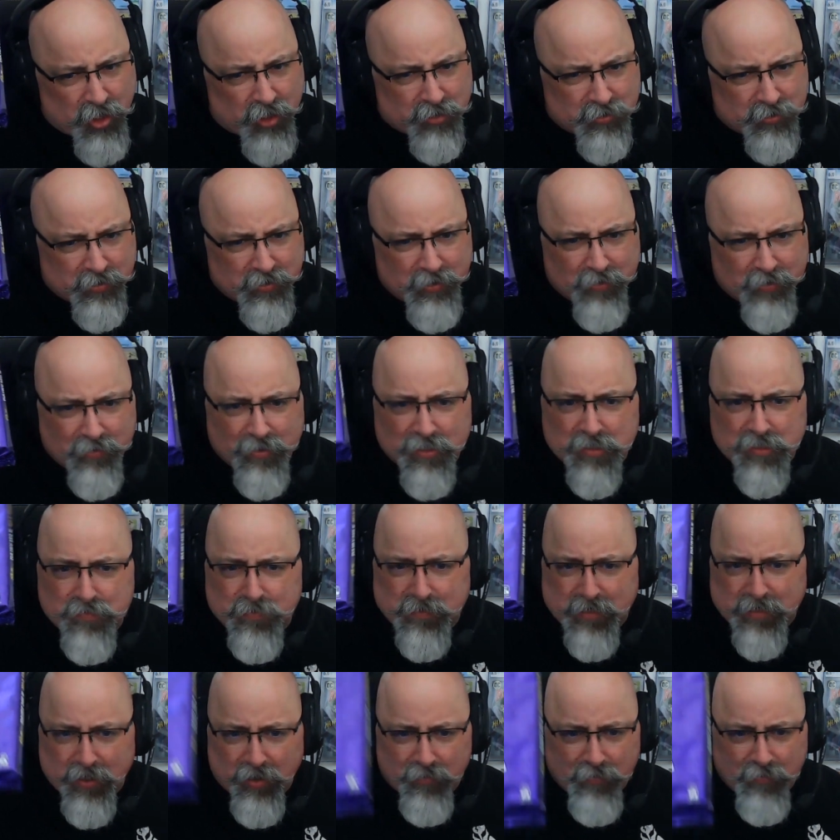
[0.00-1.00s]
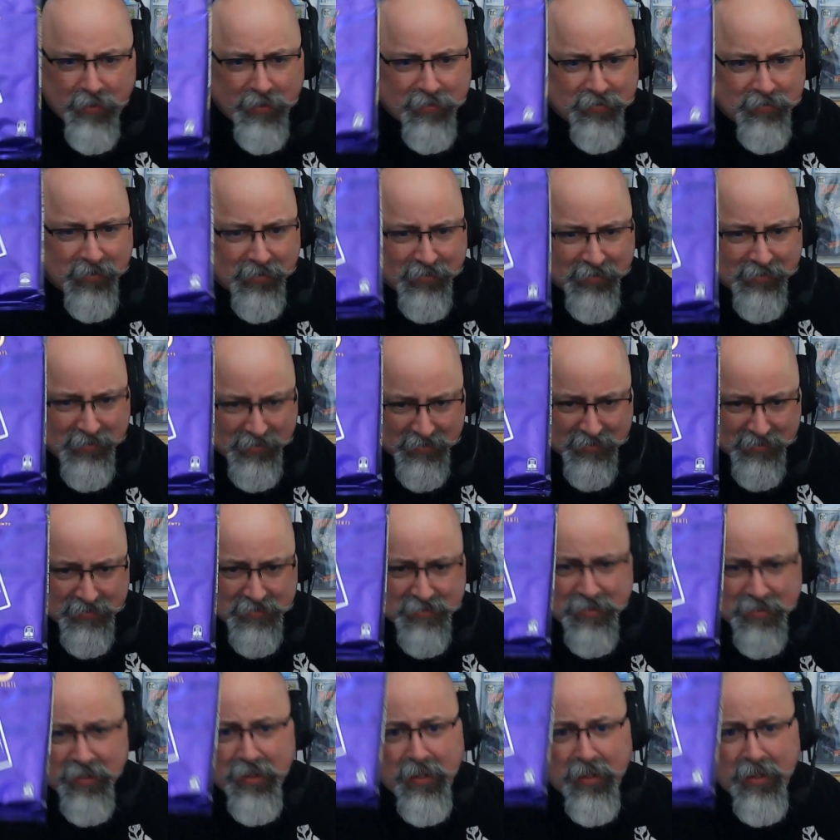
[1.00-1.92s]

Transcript: in the U.S., but they don't make it like this.